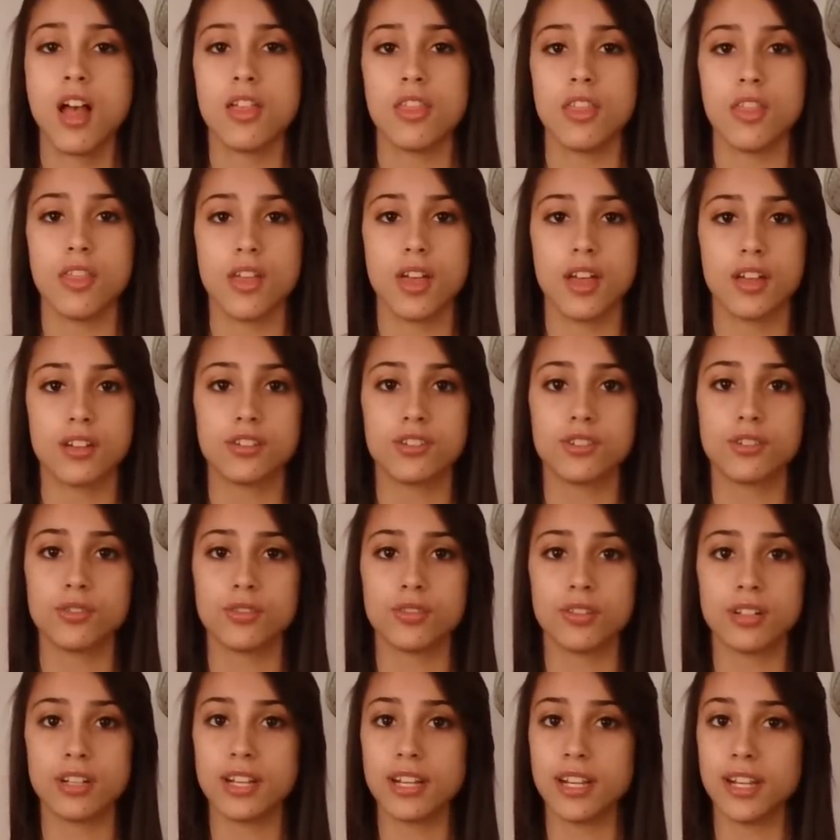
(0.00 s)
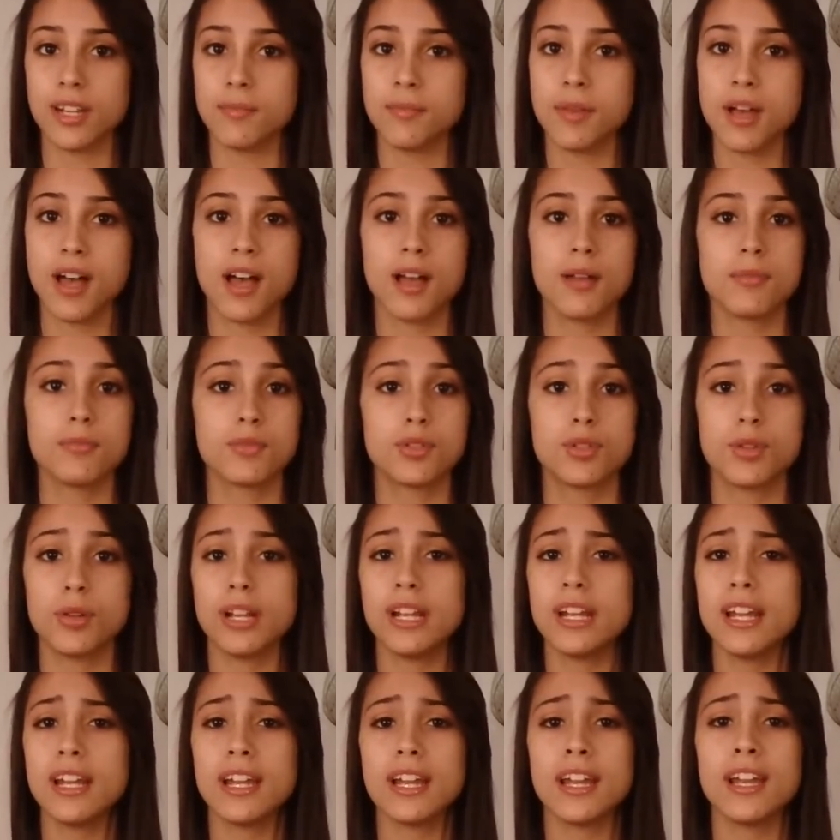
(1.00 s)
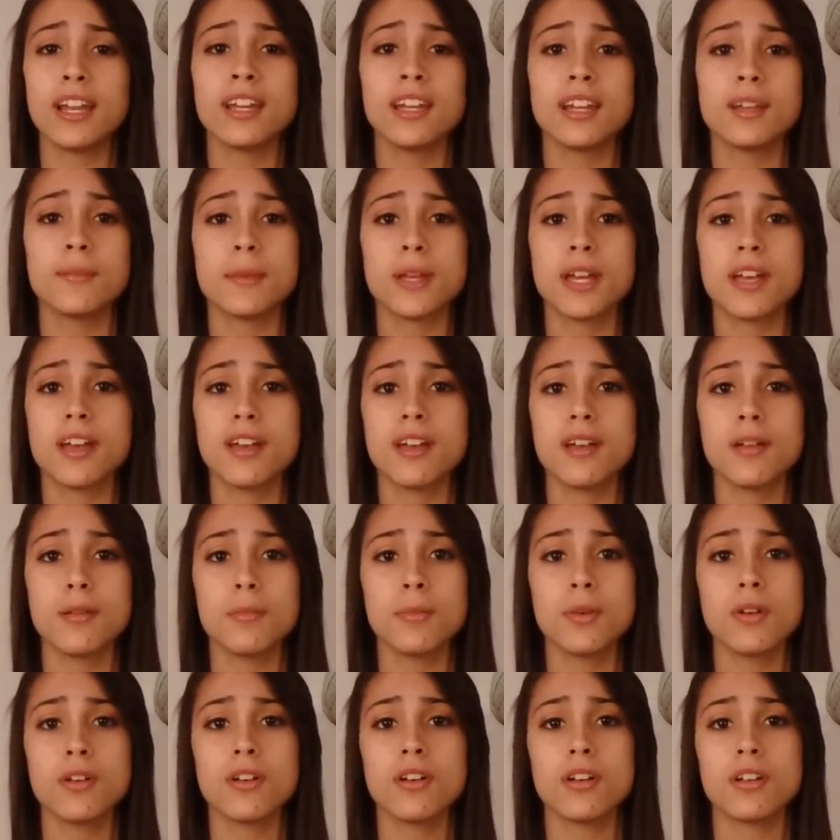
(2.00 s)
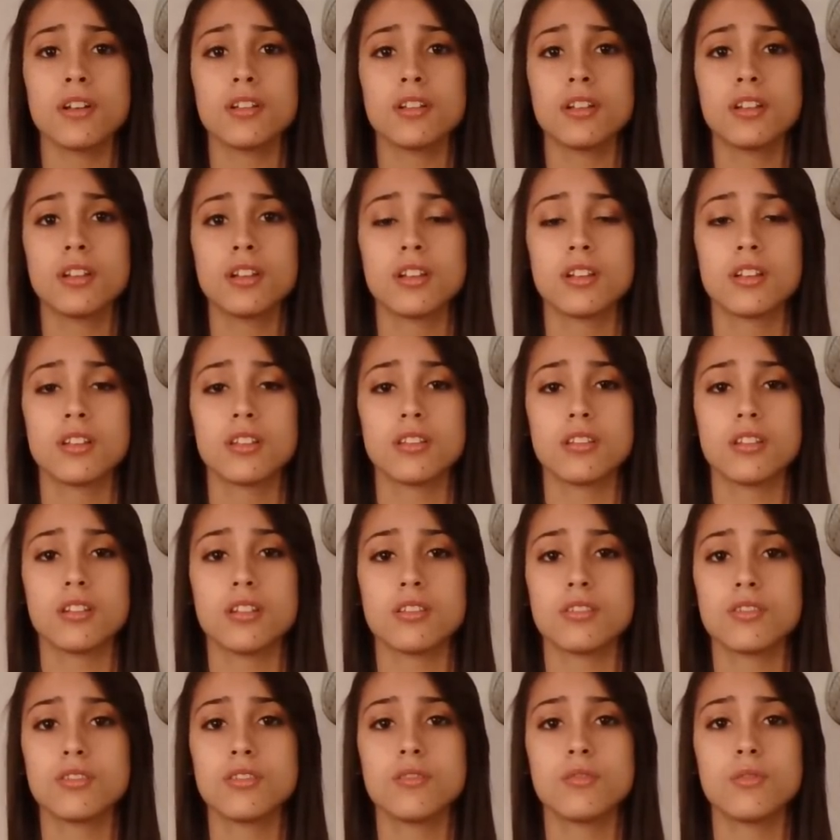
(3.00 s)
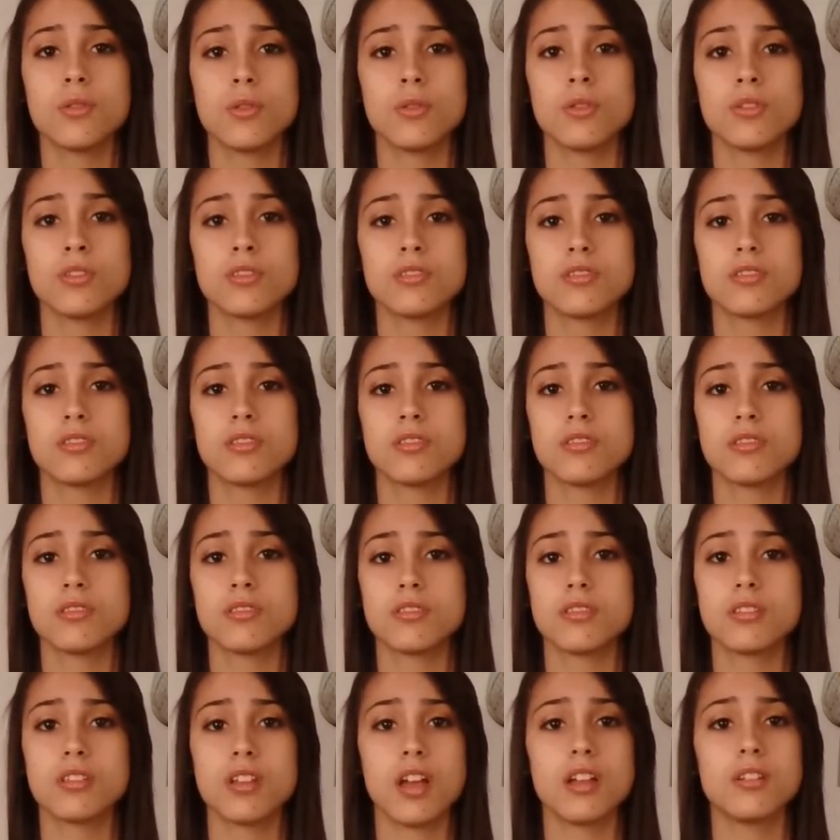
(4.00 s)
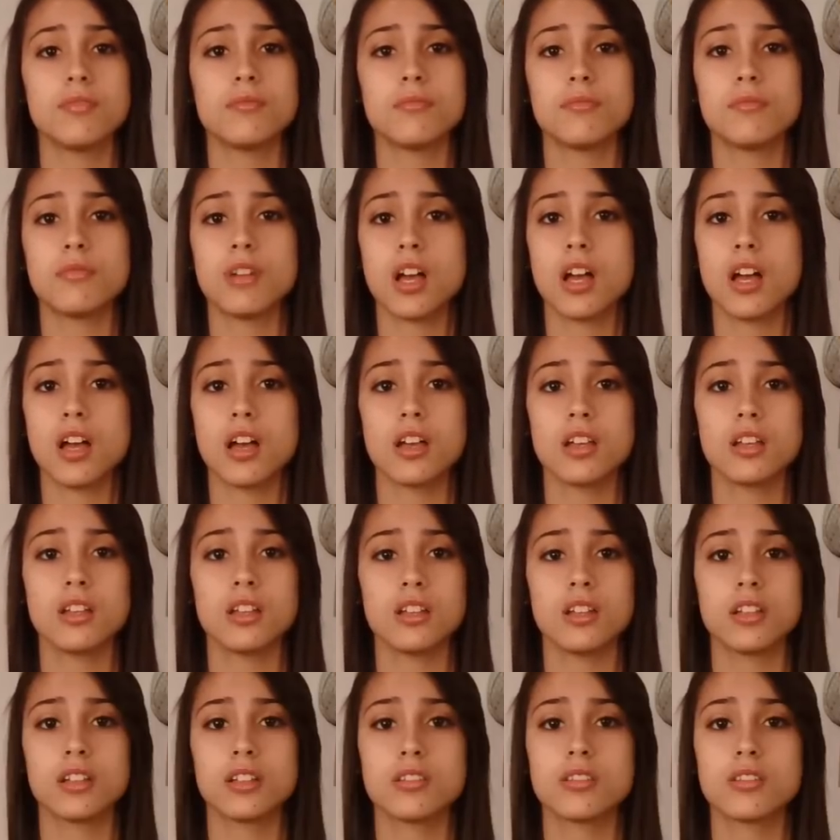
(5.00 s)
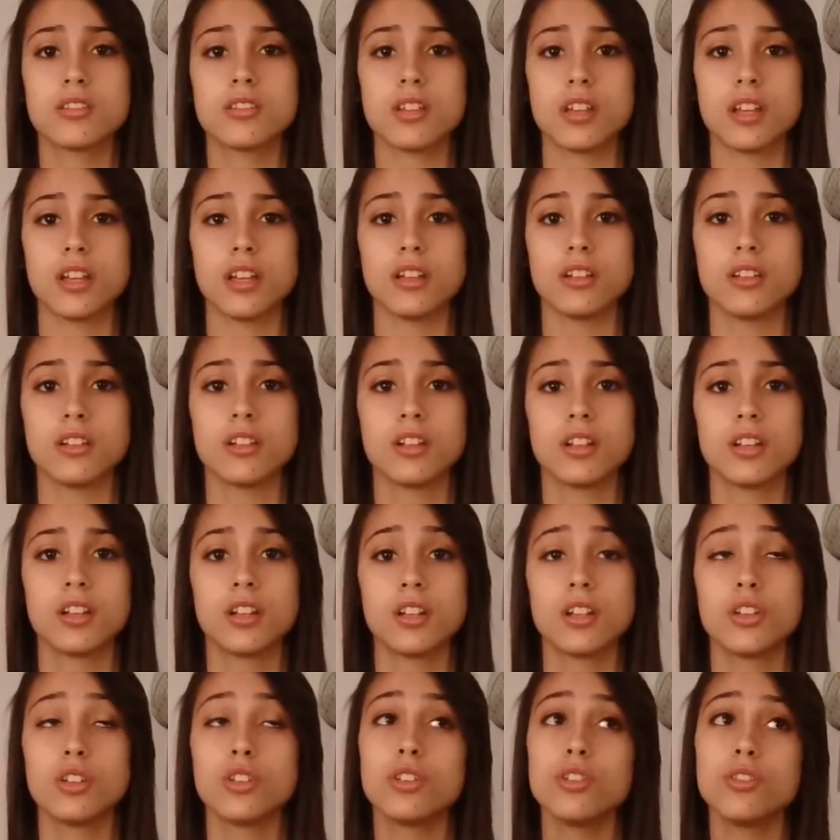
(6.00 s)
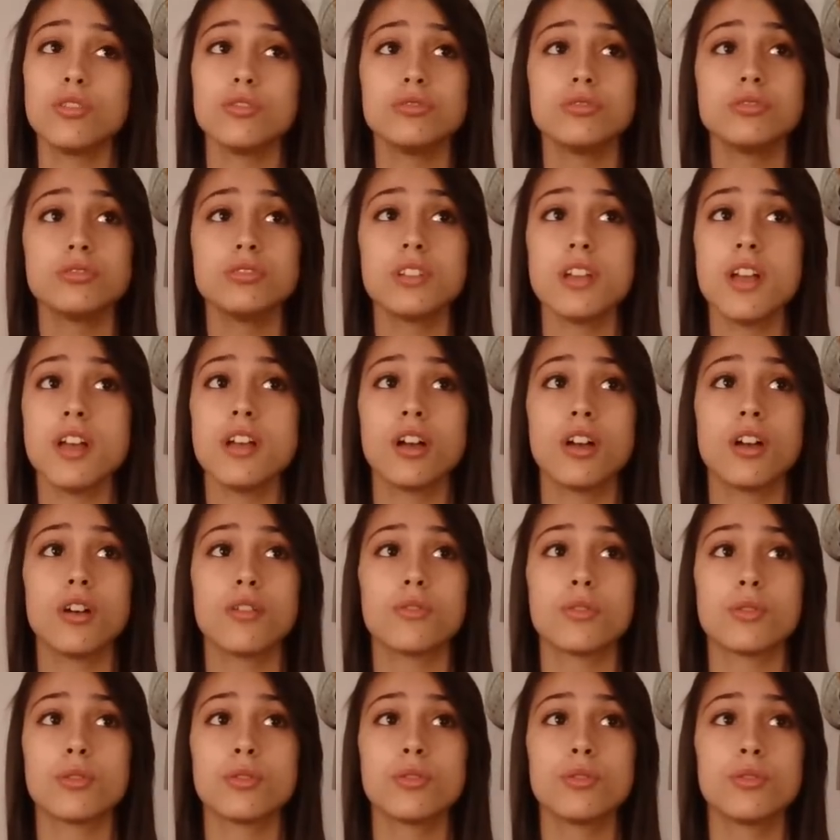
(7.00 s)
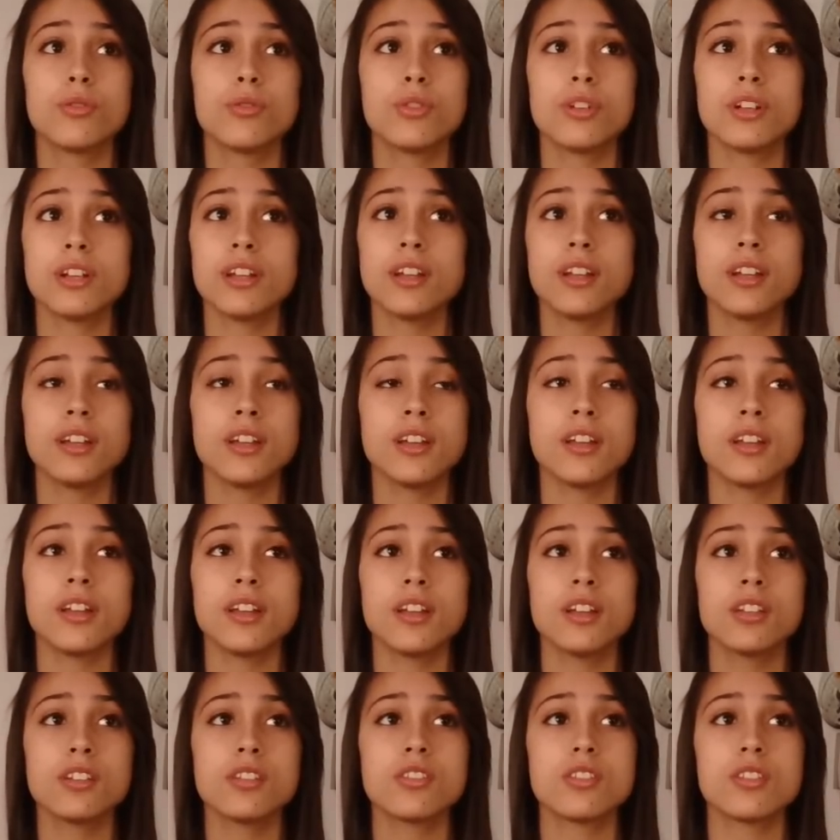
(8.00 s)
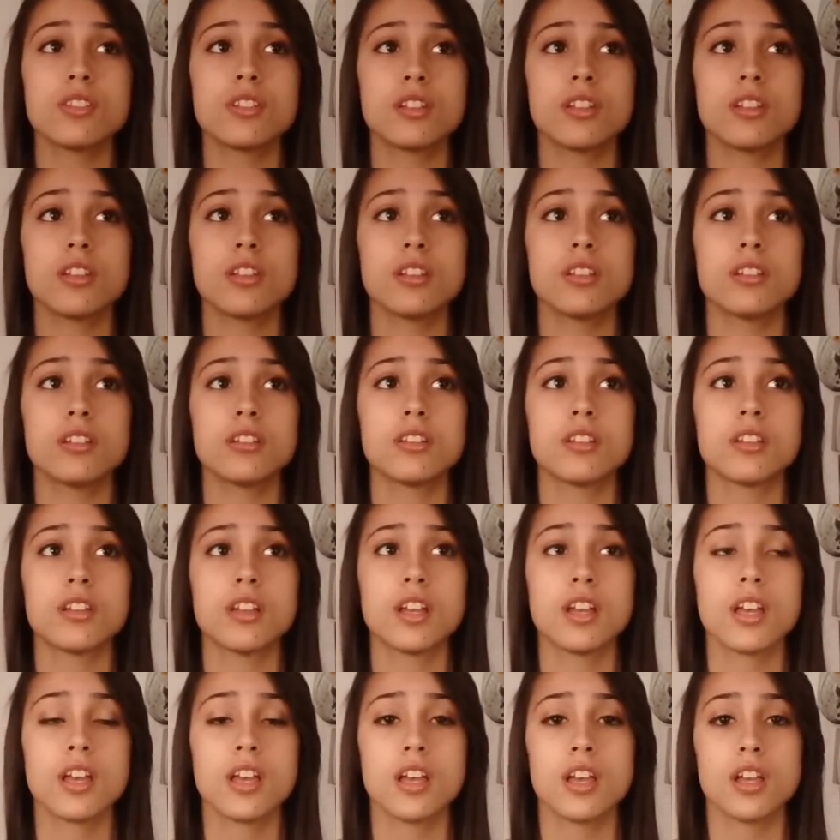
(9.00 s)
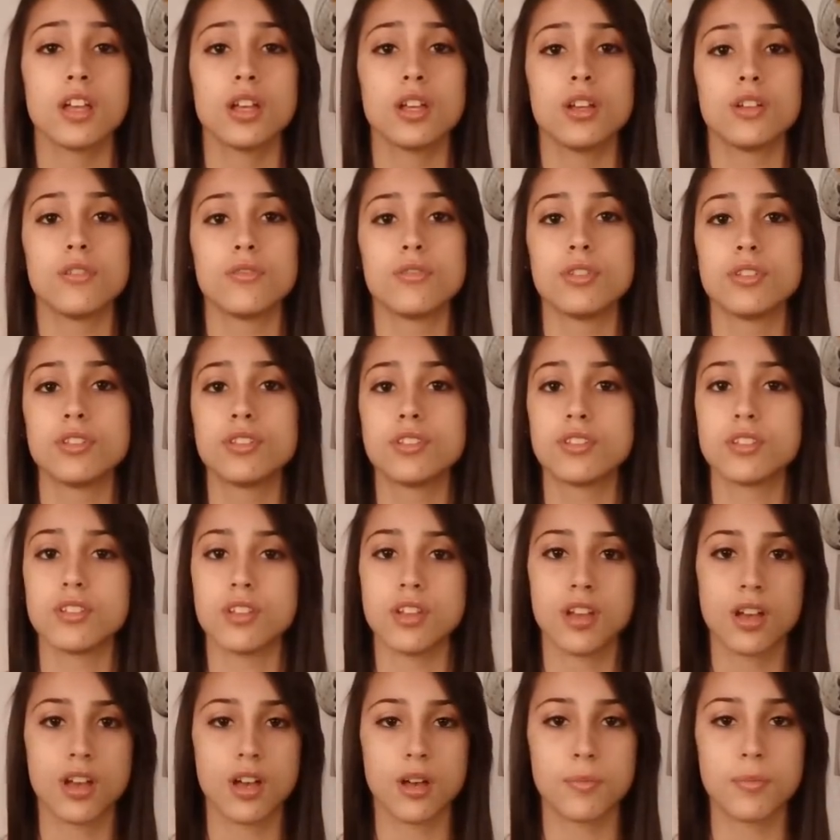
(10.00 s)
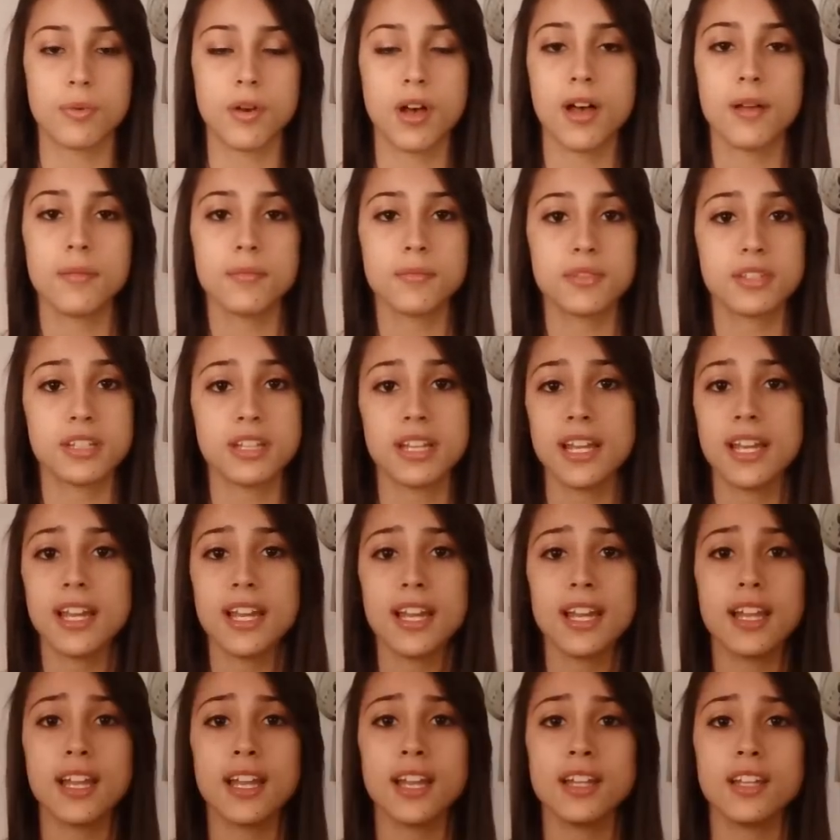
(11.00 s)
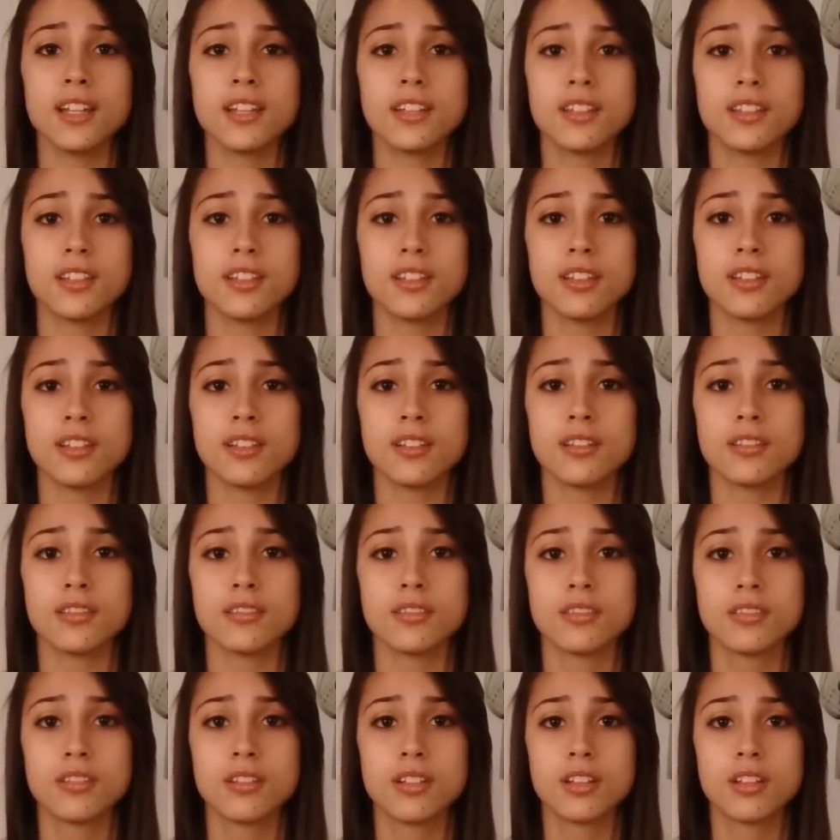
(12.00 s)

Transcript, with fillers: that dream I'm dreaming, but there's a voice inside my head saying, you'll never reach it. Every step I'm taking,